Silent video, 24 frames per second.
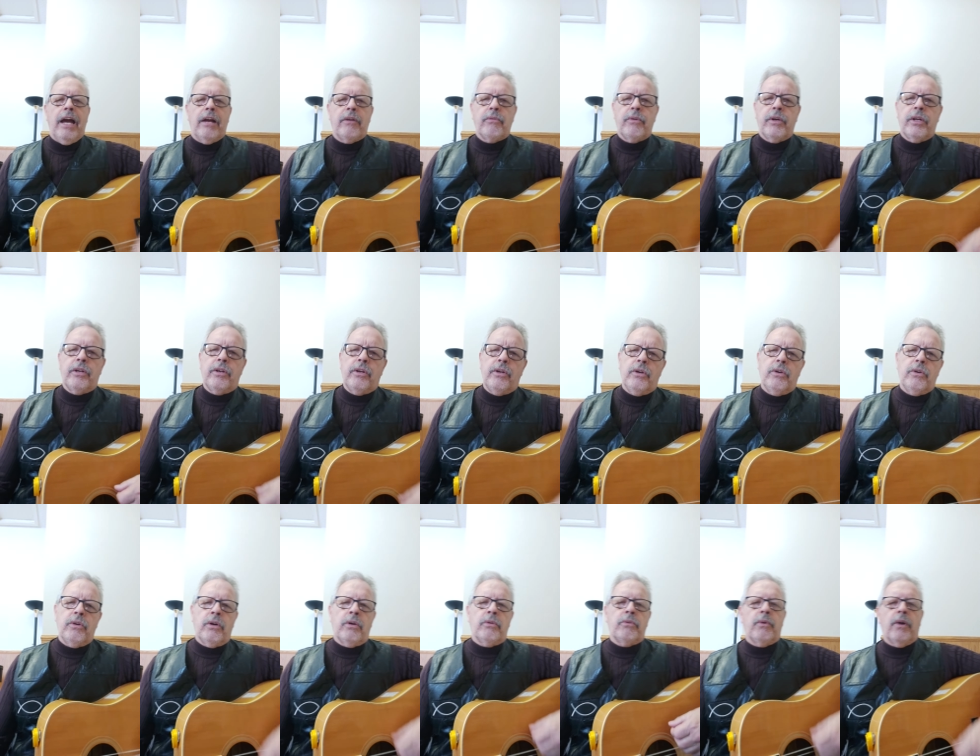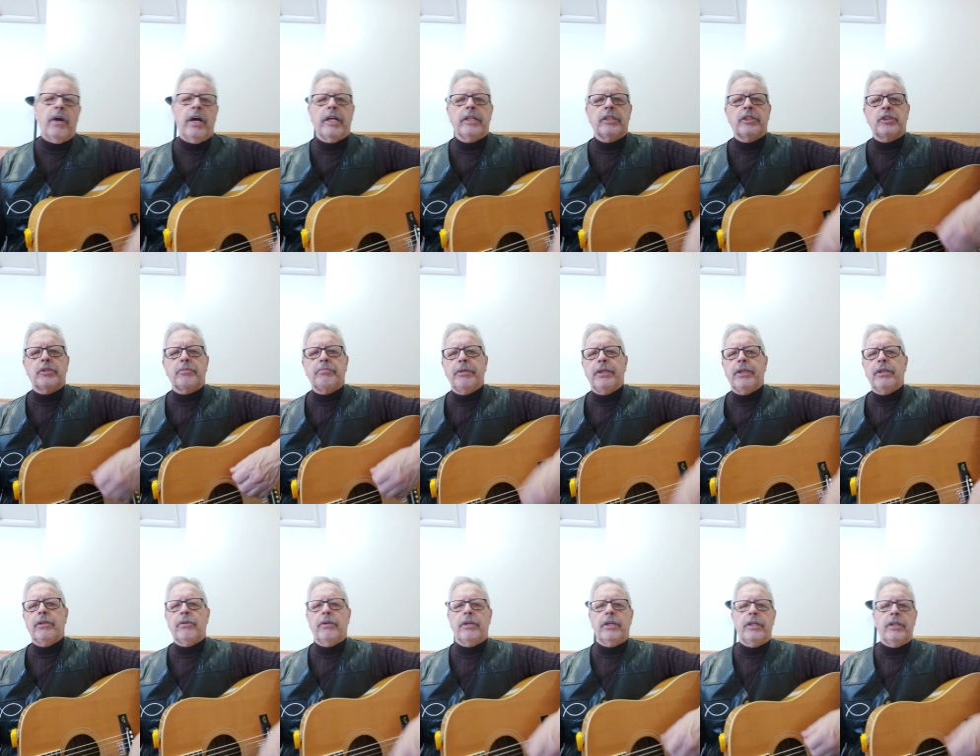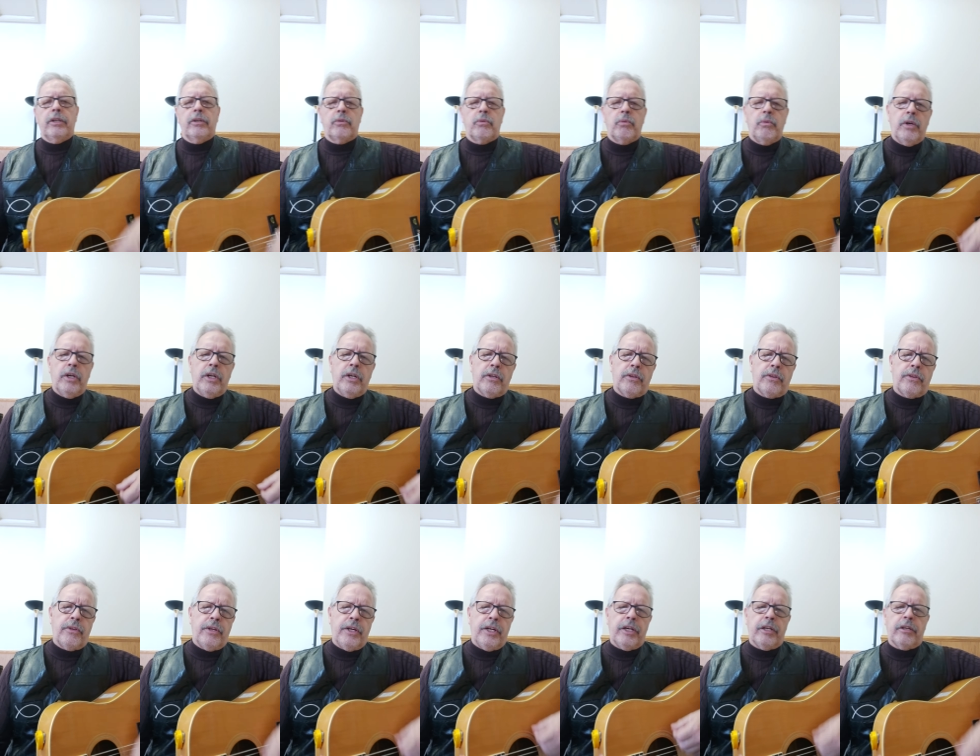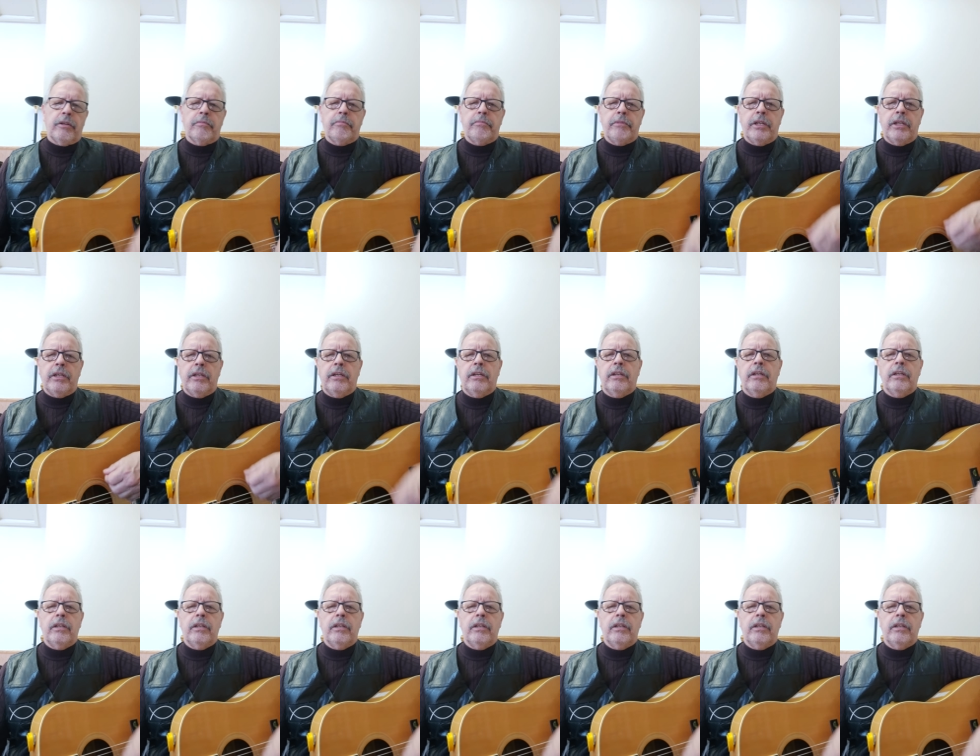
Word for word: and renew a right spirit within me.